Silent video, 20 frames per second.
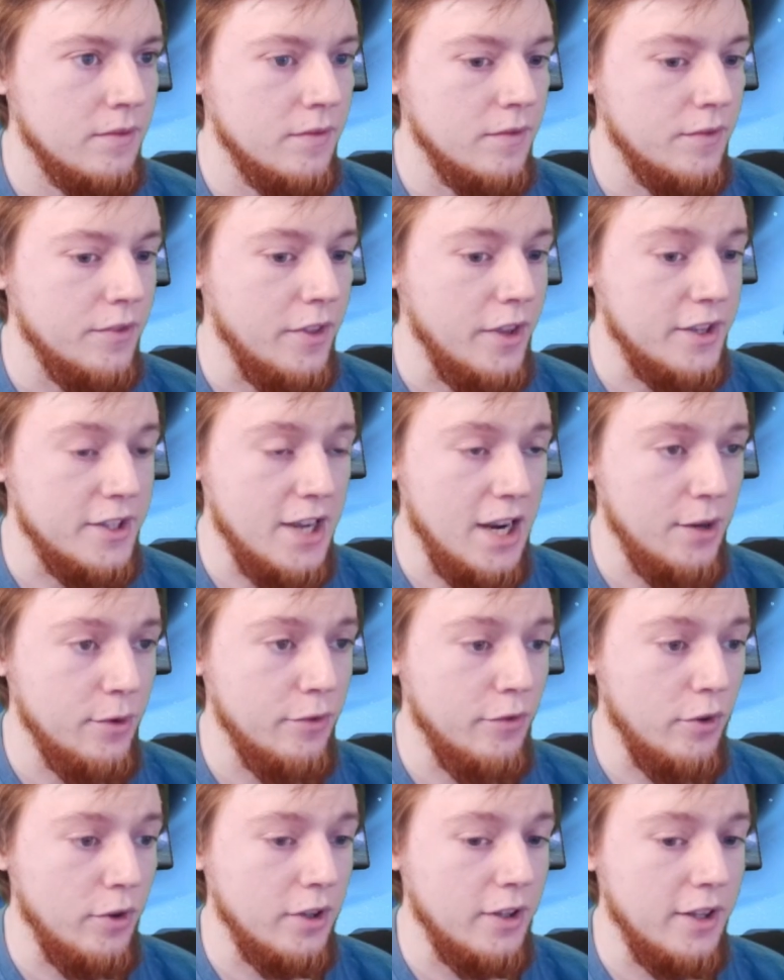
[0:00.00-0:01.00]
If they attack with
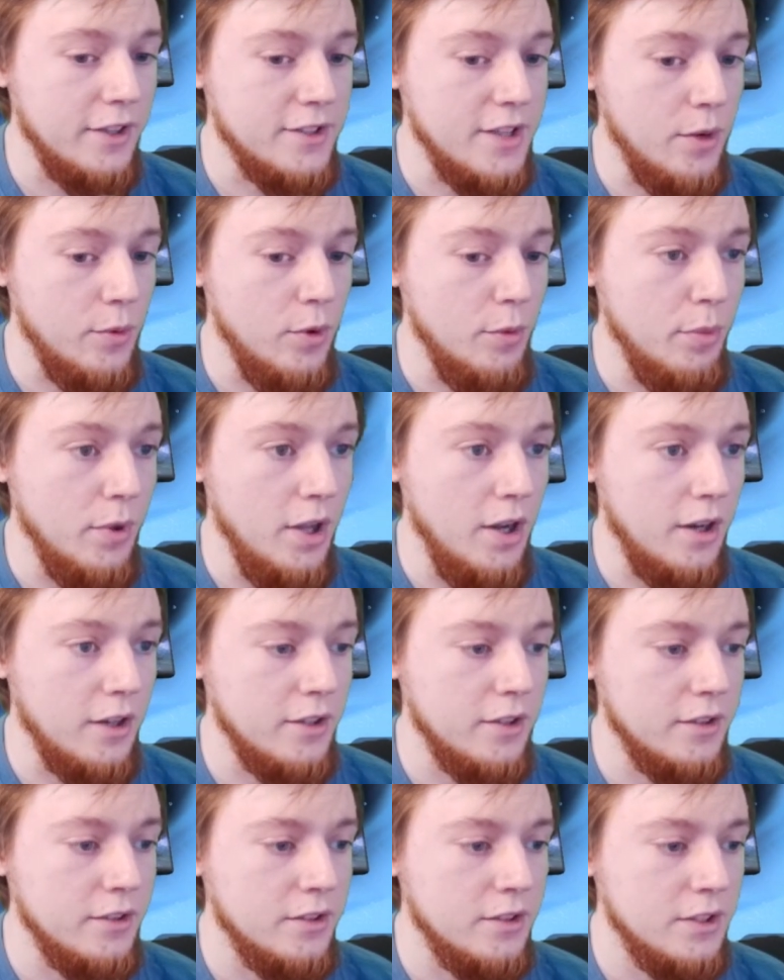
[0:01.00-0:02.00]
Vorinclex, I will block.
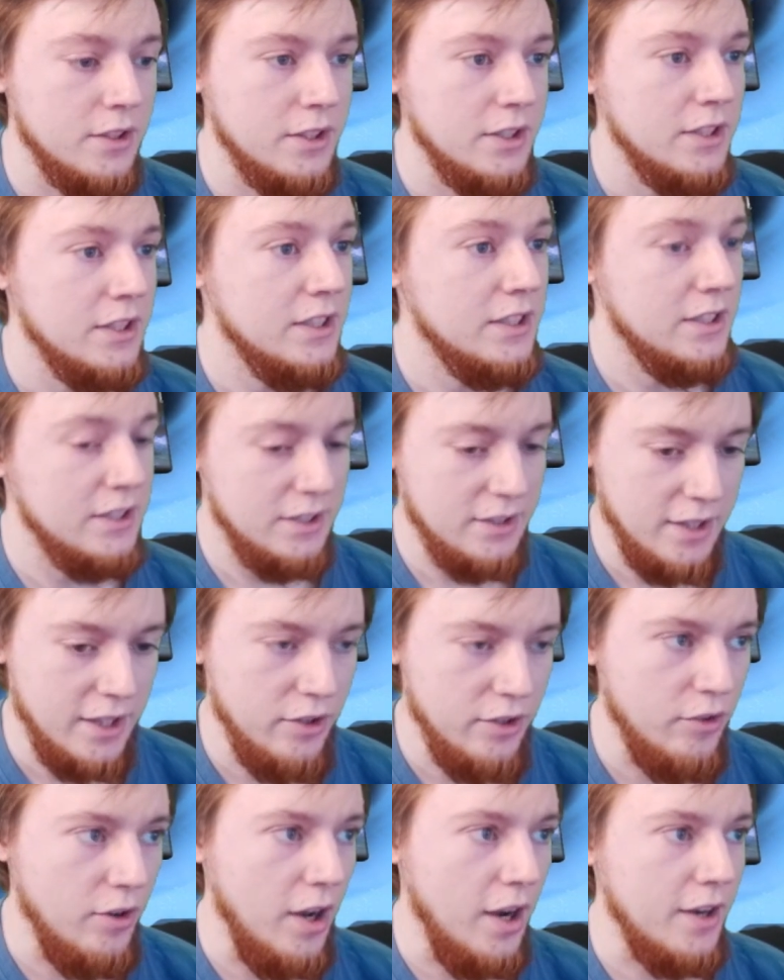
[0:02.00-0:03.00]
They
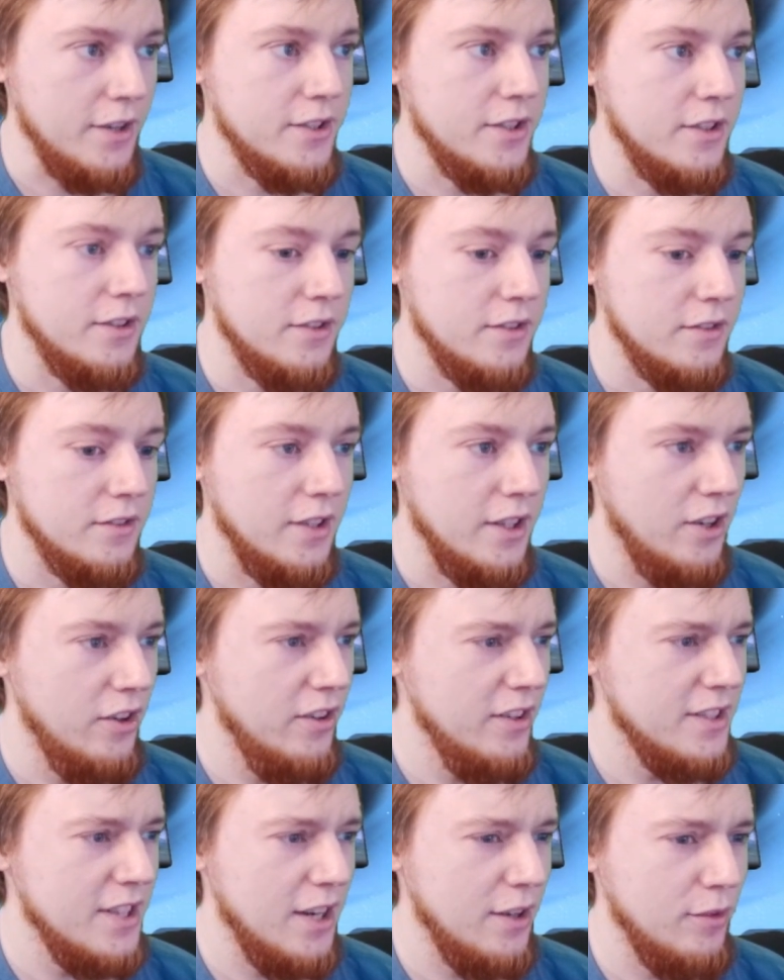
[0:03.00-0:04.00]
do not. They don't
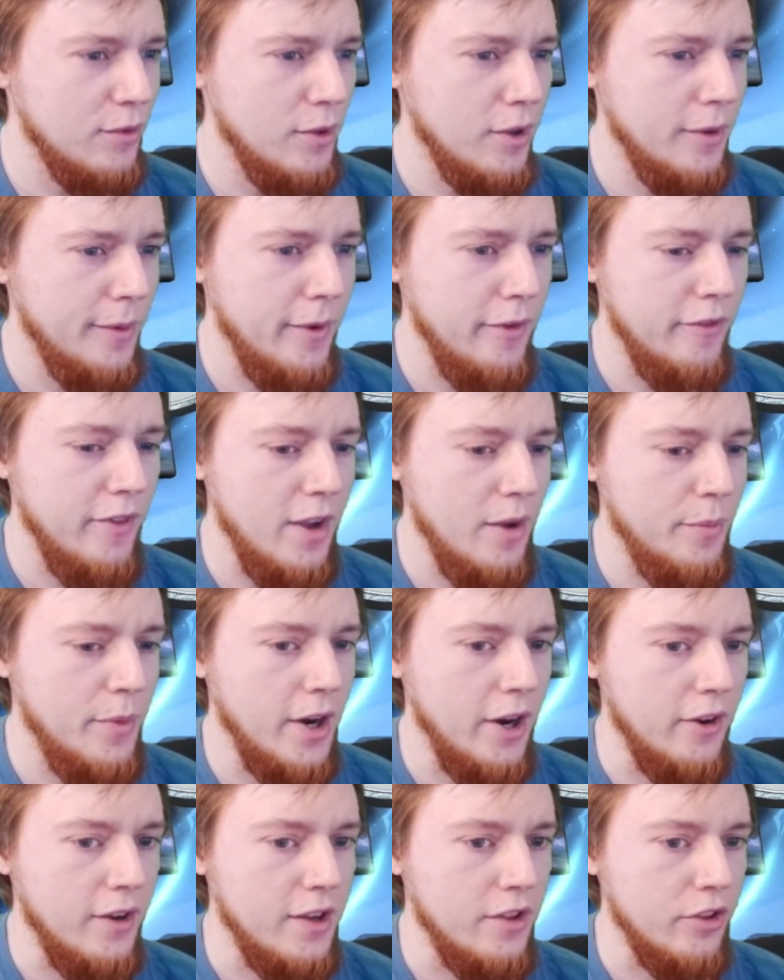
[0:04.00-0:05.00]
attack with Welcoming
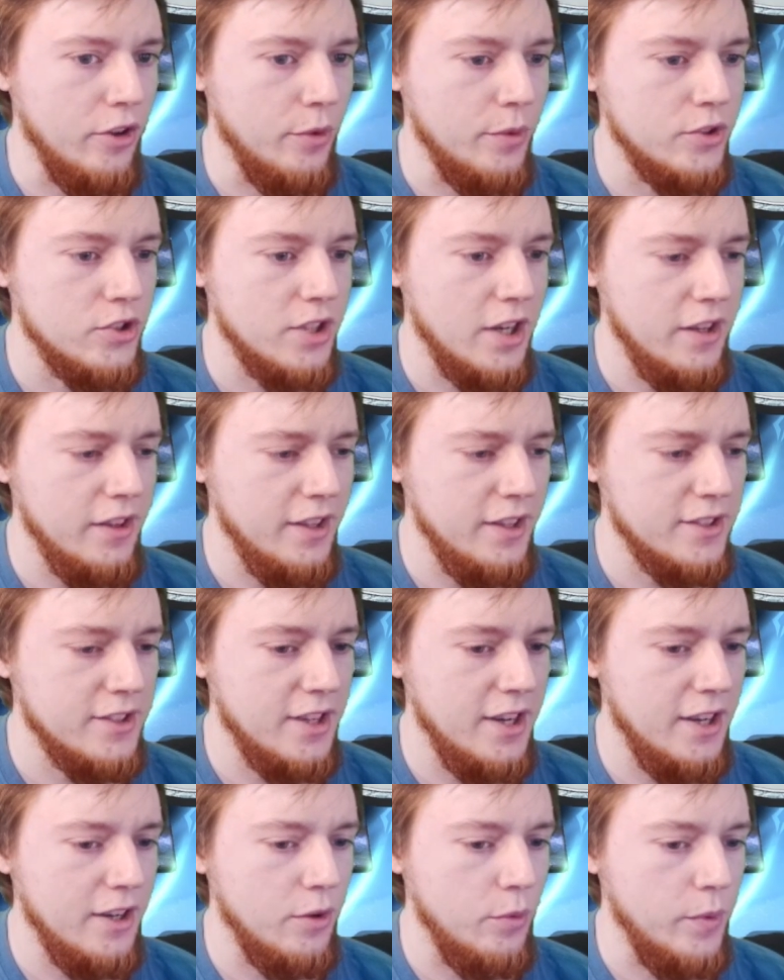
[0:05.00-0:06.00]
Vampire either, which I think is
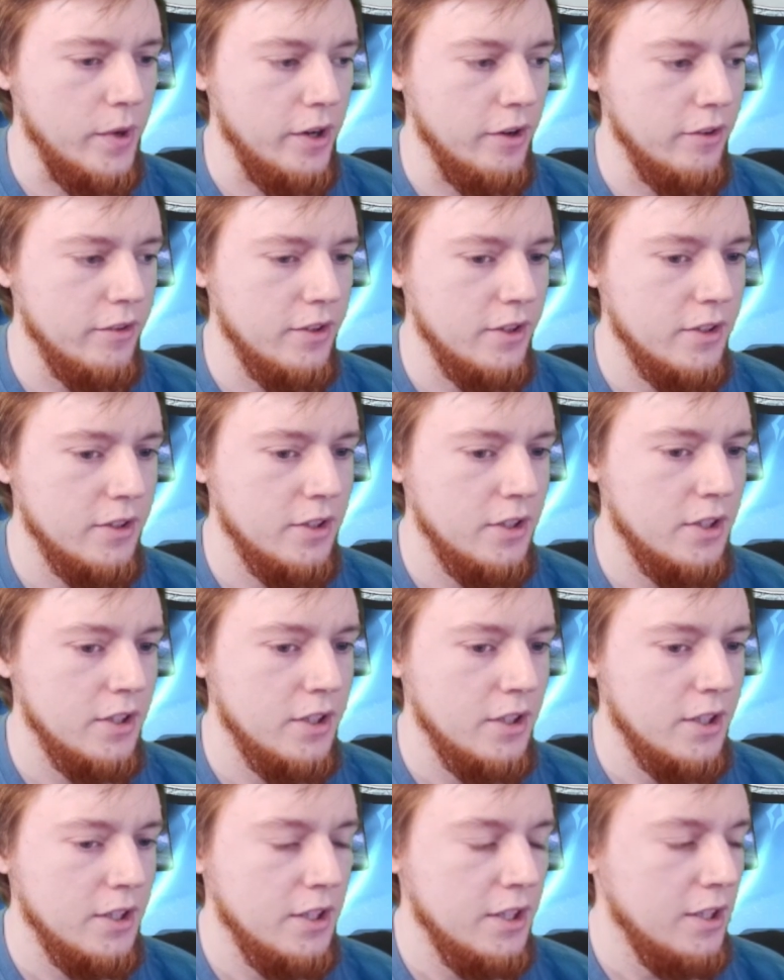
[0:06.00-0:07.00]
kind of weird.
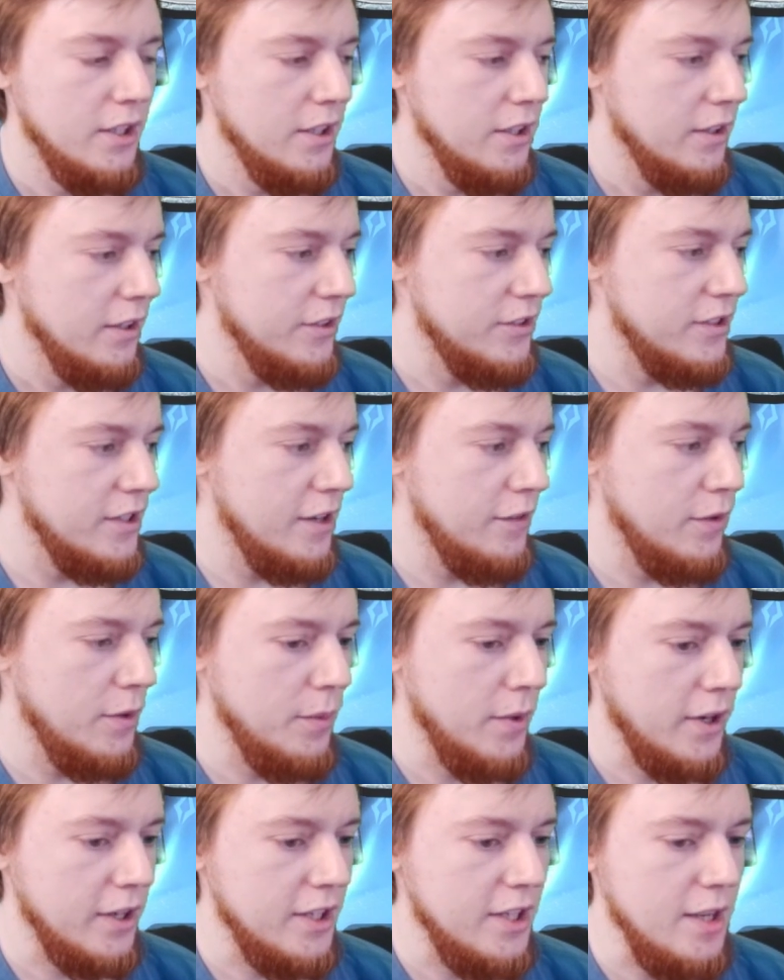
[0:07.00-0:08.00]
Let's see if we
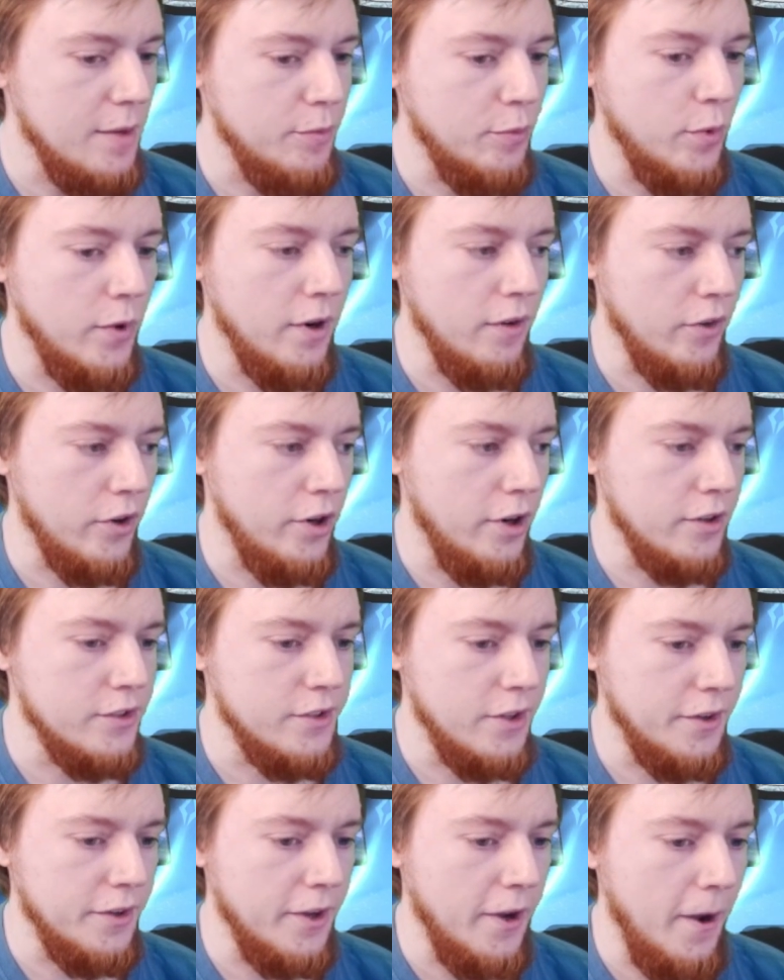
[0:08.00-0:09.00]
want to keep whatever card's
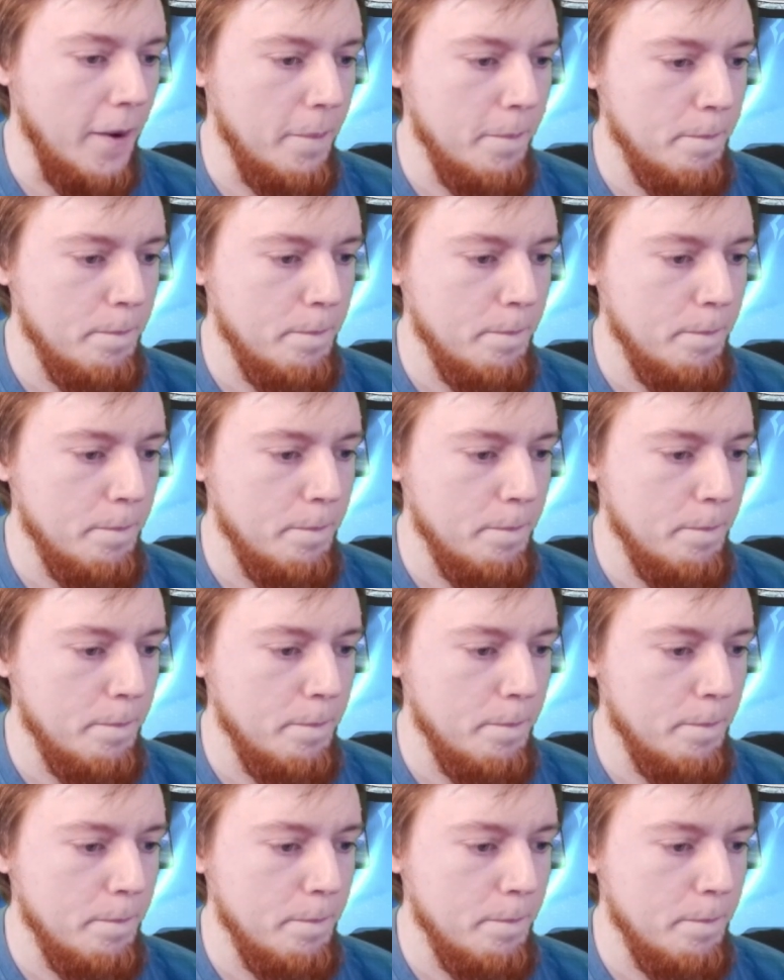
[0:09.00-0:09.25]
on top.